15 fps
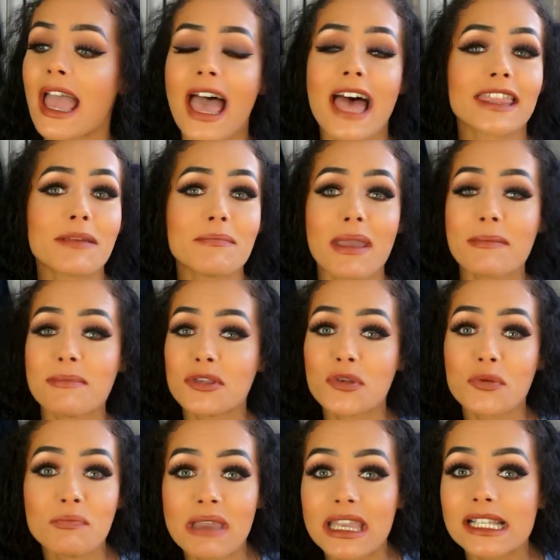And then maybe
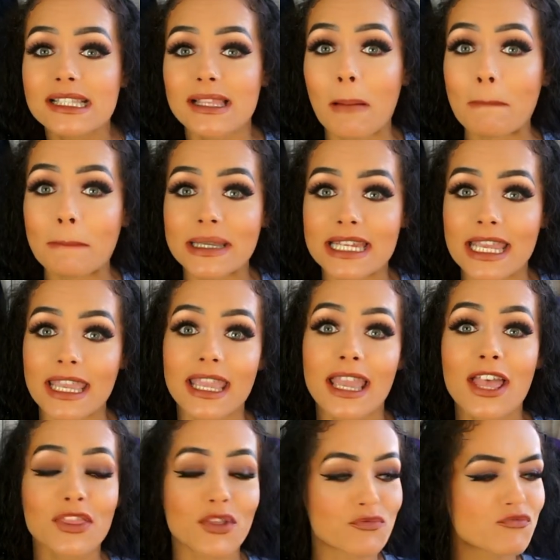you meet somebody
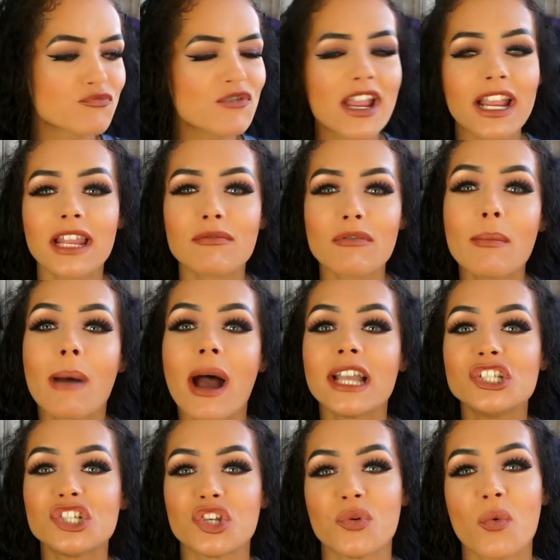that really
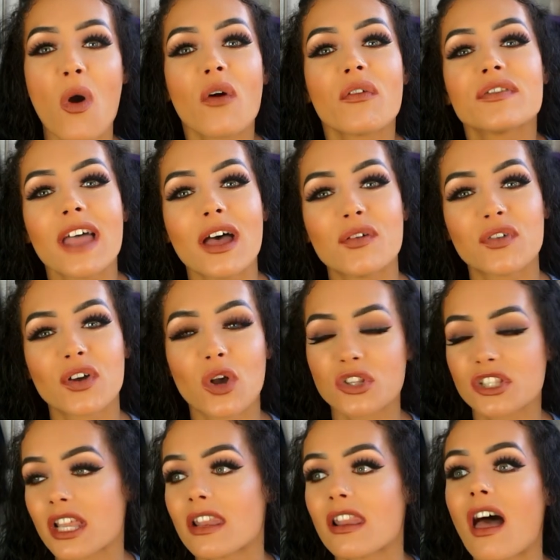reminds you of that
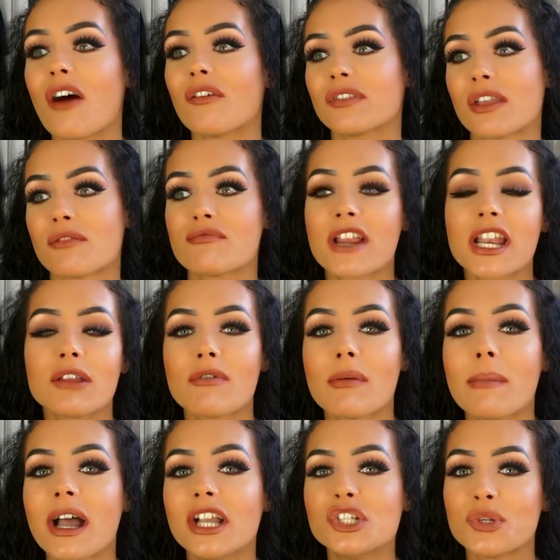forgotten love. They really
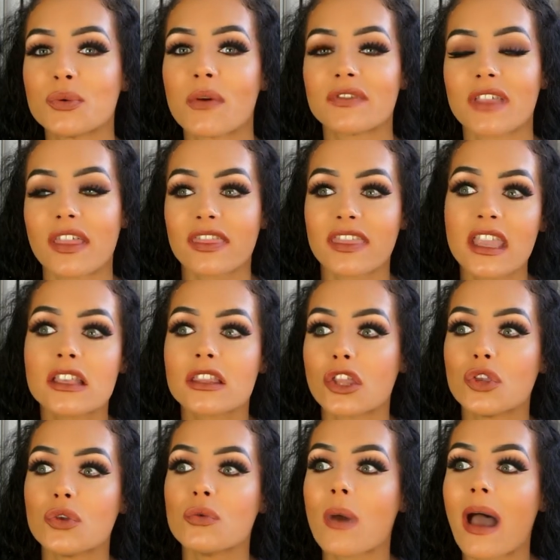remind you of that thing that
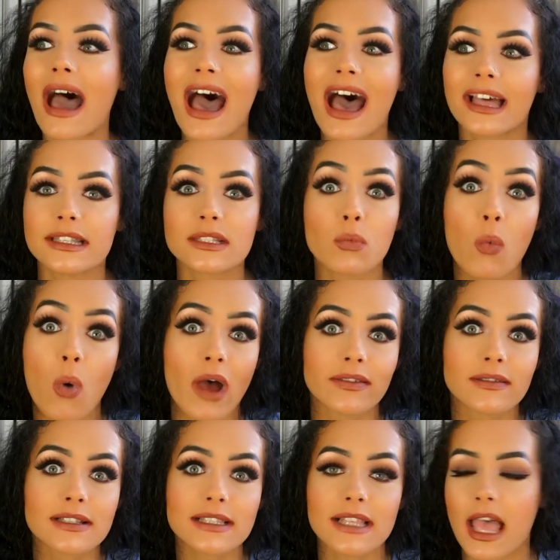you had
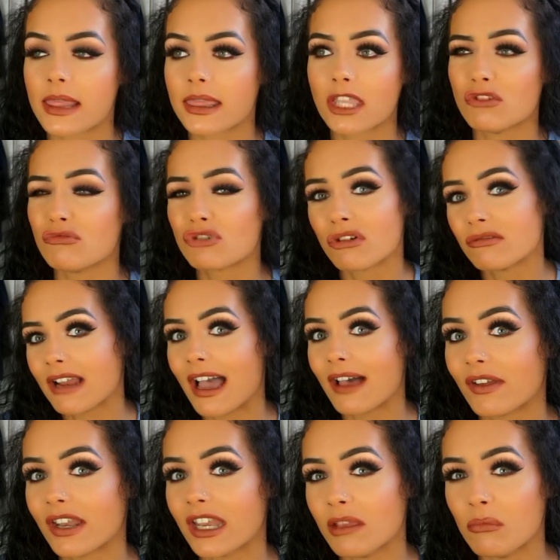once and that you don't
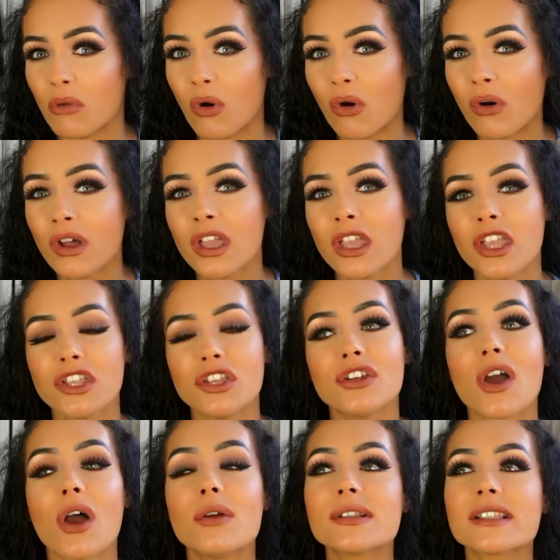anymore, you
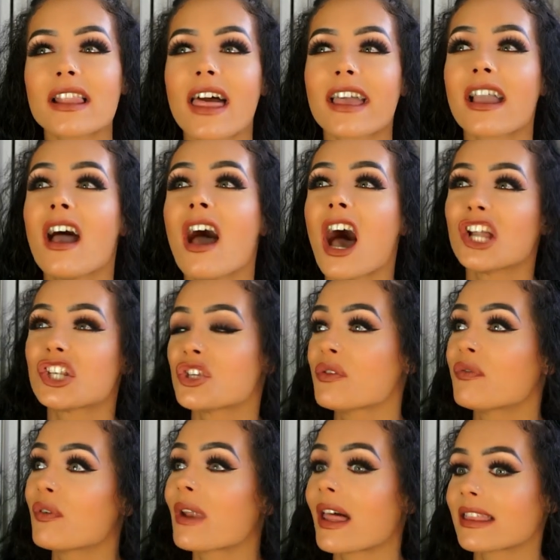know? So, like, I do
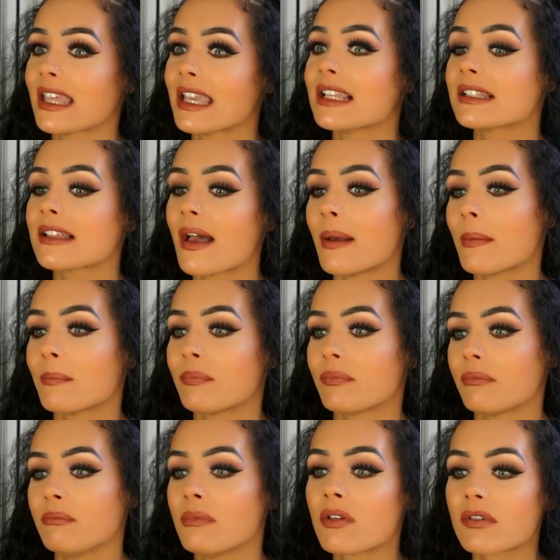feel like these um,
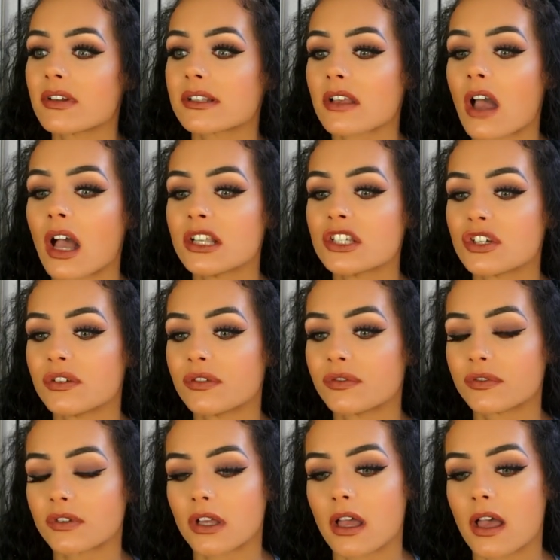mirrors kind
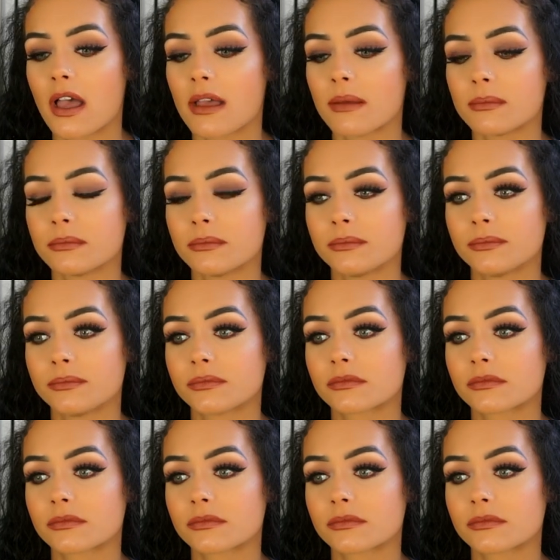of. Um,